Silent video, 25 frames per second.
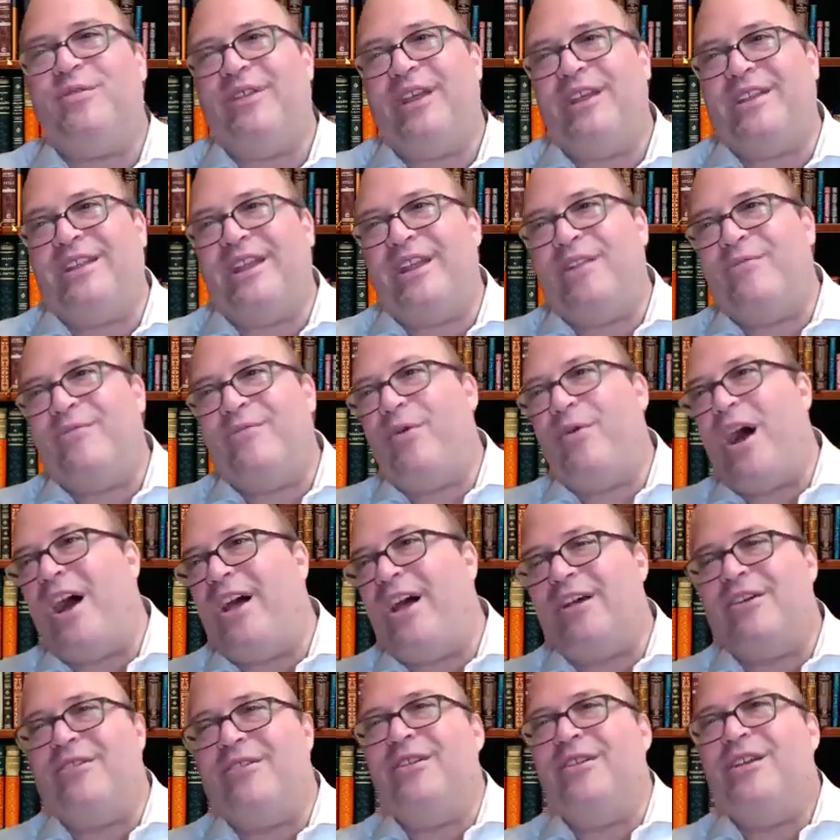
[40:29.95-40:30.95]
And
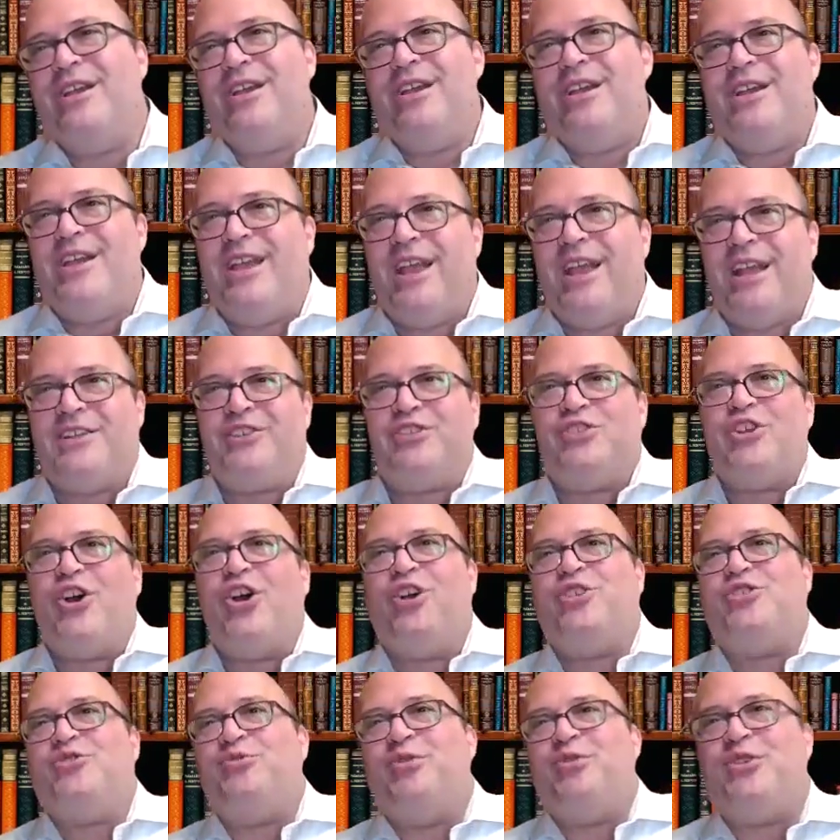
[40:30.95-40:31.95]
while it
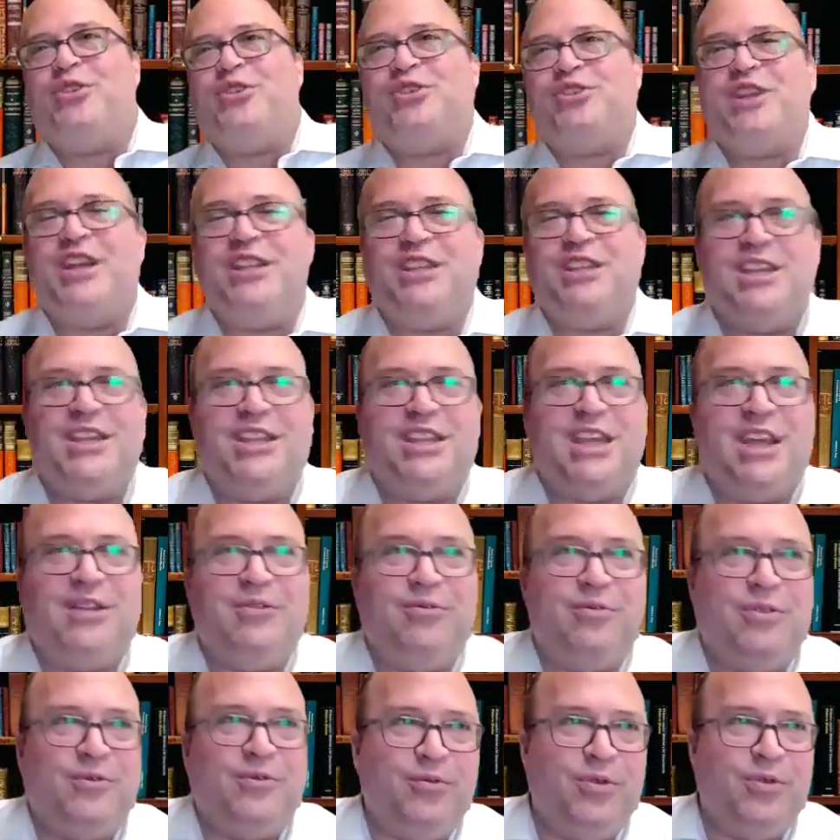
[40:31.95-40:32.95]
starts with this idea
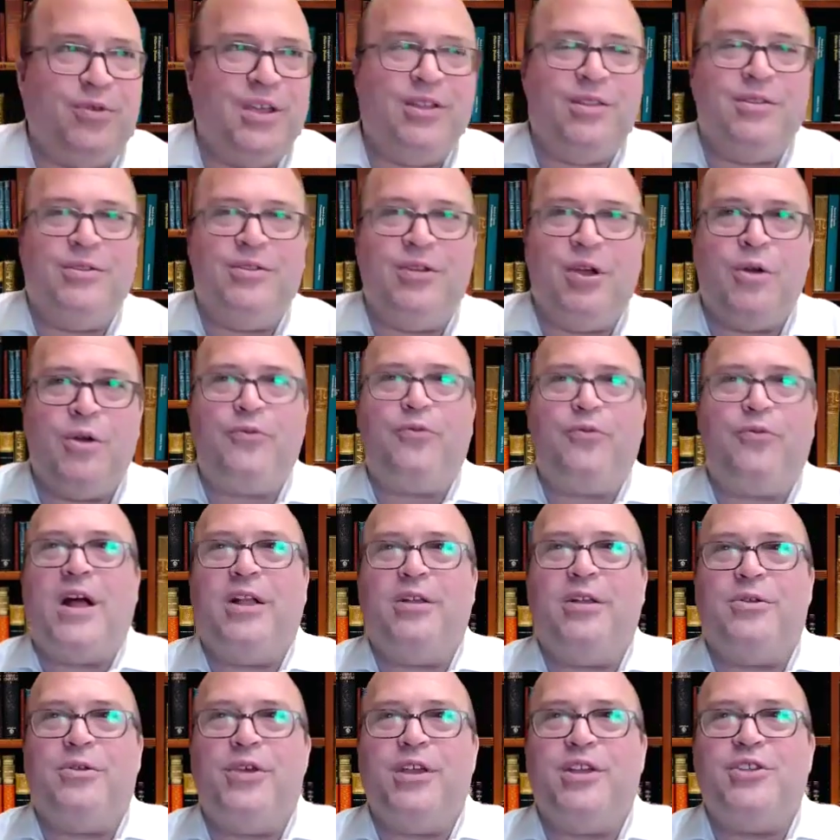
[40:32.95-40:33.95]
that if we don't
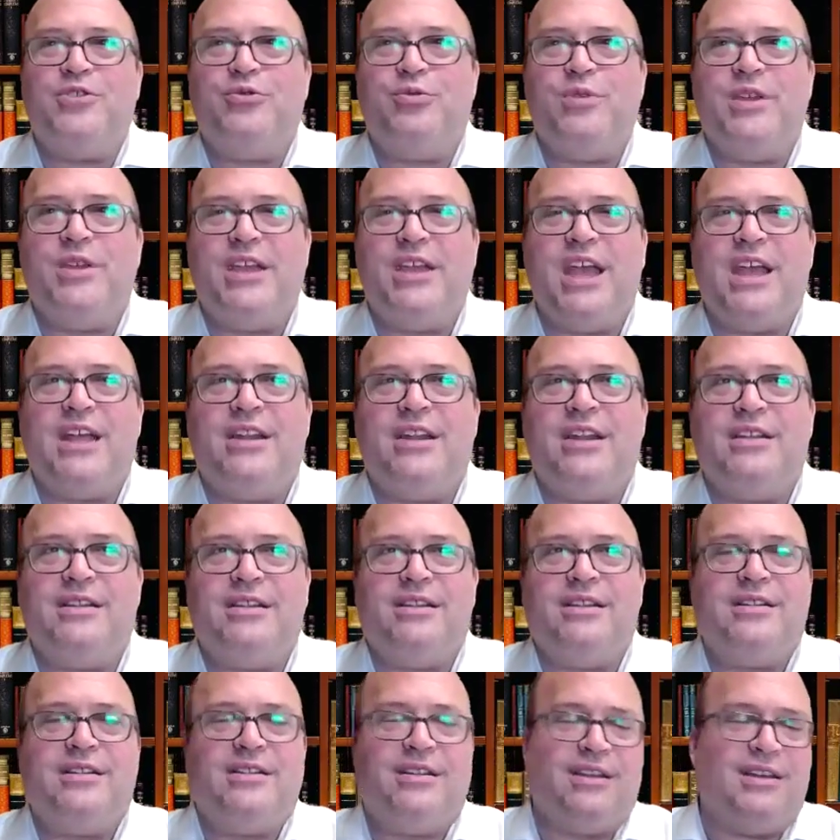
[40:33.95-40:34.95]
follow things, we get
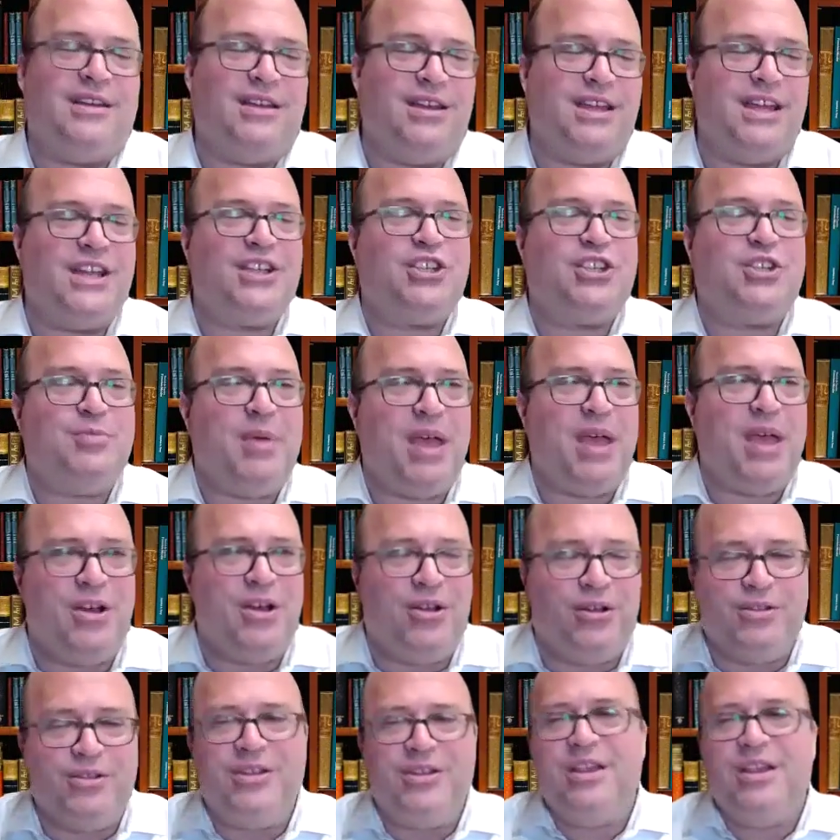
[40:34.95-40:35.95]

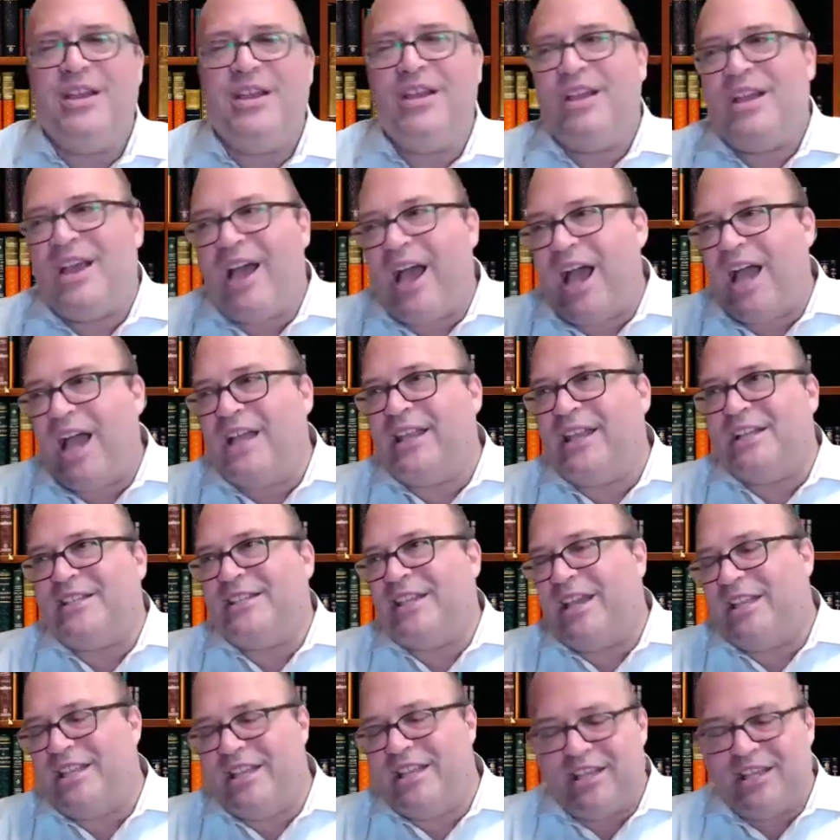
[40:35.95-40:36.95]
expelled,
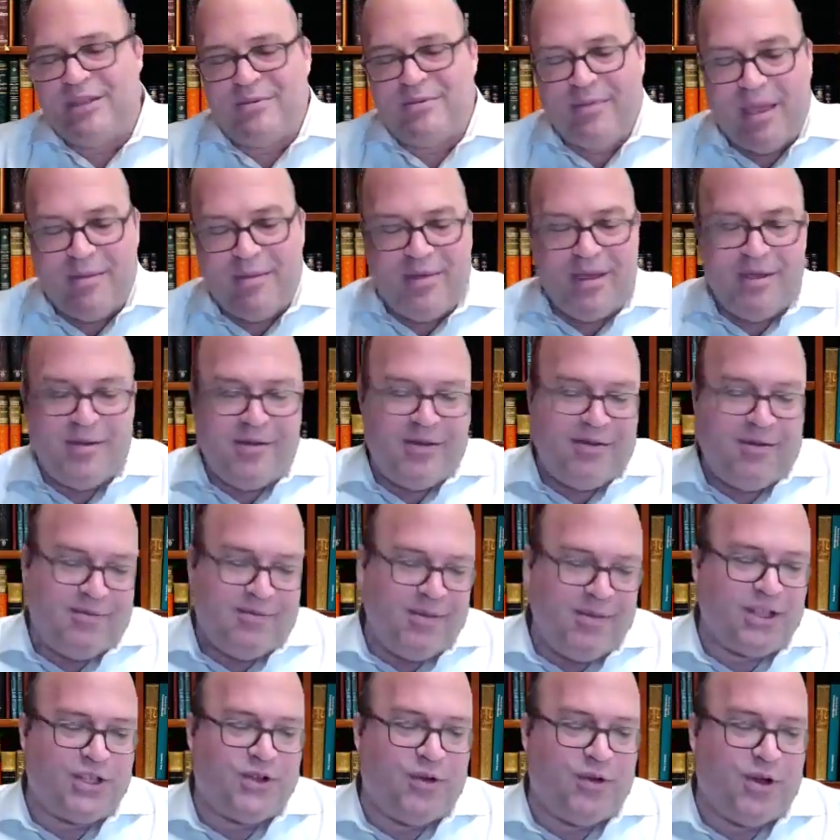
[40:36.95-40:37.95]
highlights the idea that maybe
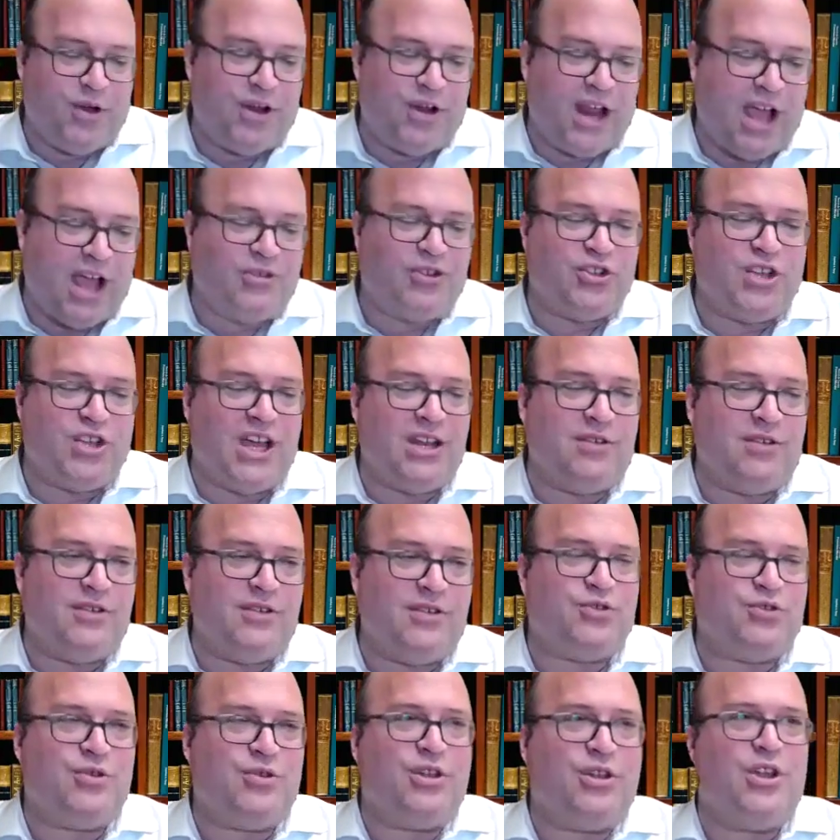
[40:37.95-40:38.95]
mitzvot outside of
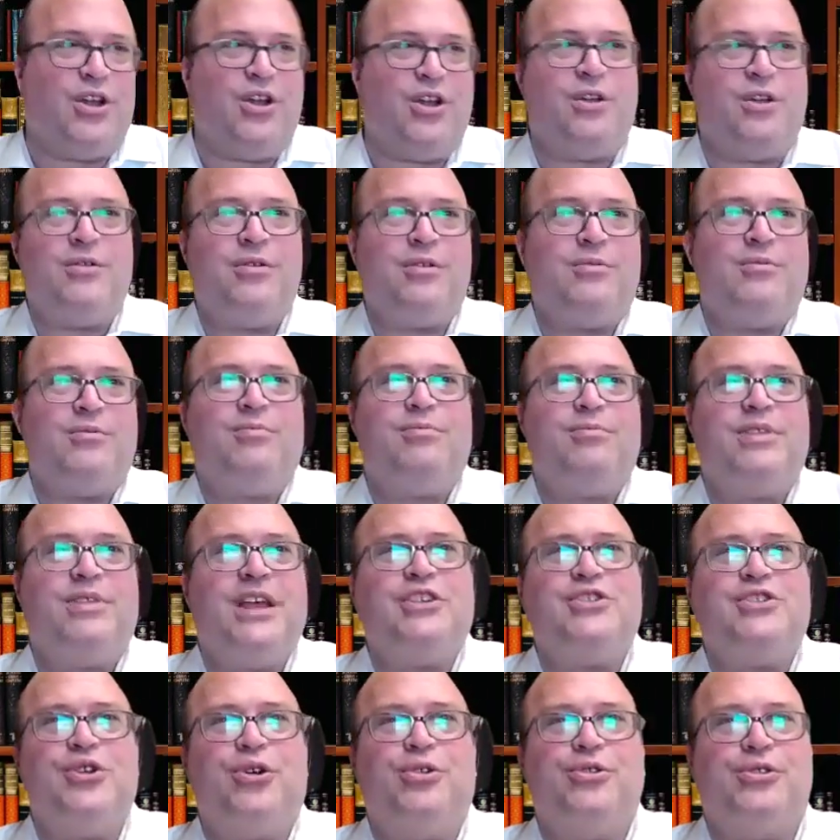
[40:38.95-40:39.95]
Israel are
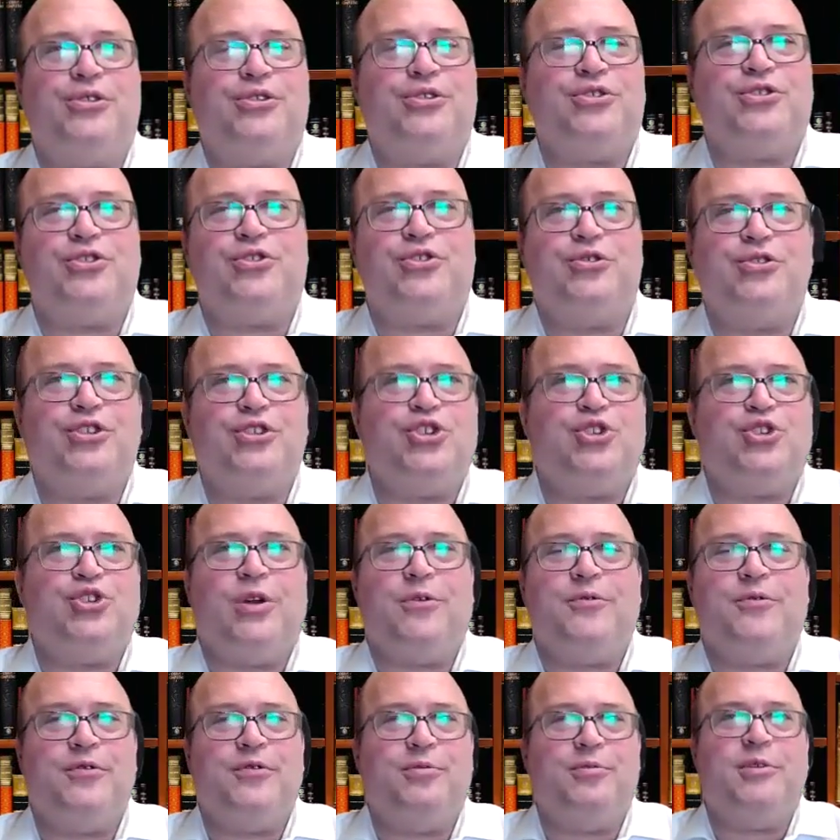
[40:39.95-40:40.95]
placeholders or to
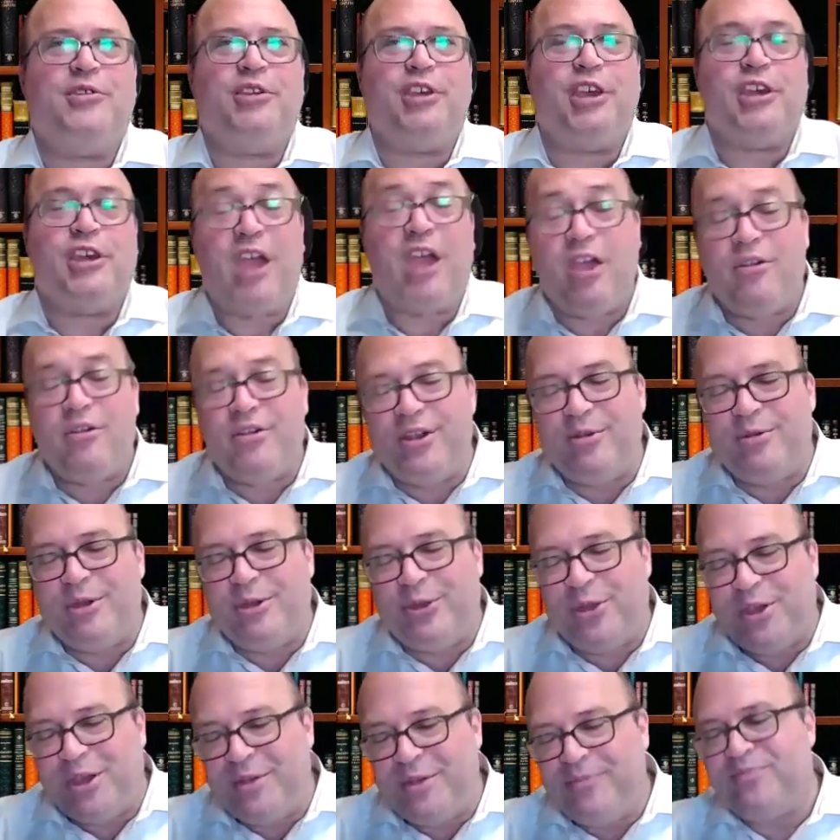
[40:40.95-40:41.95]
ensure familiarity
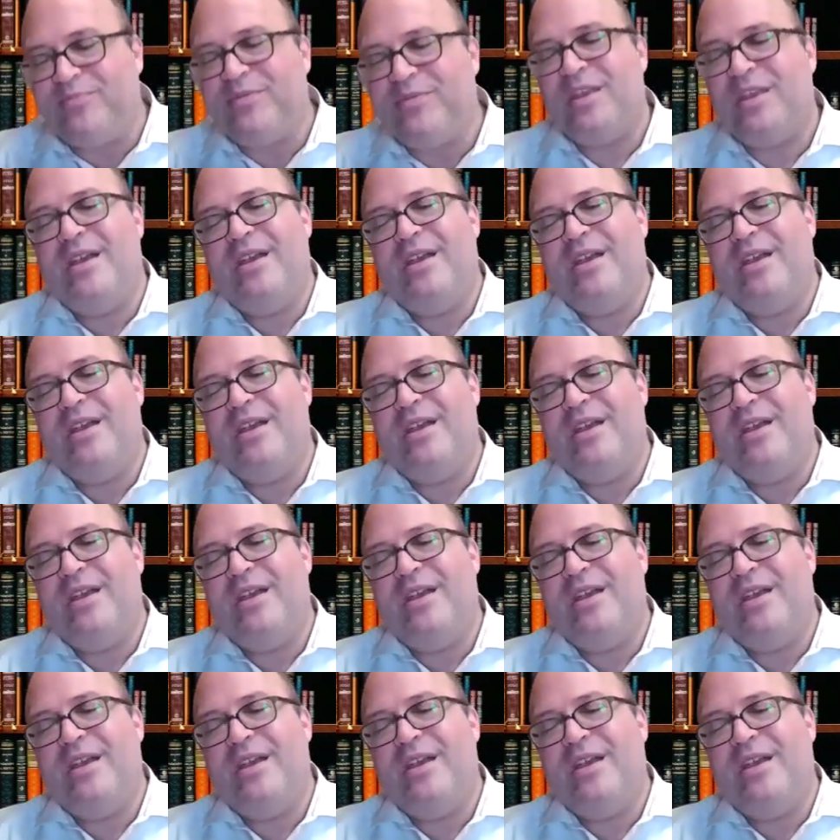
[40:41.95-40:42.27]
with it.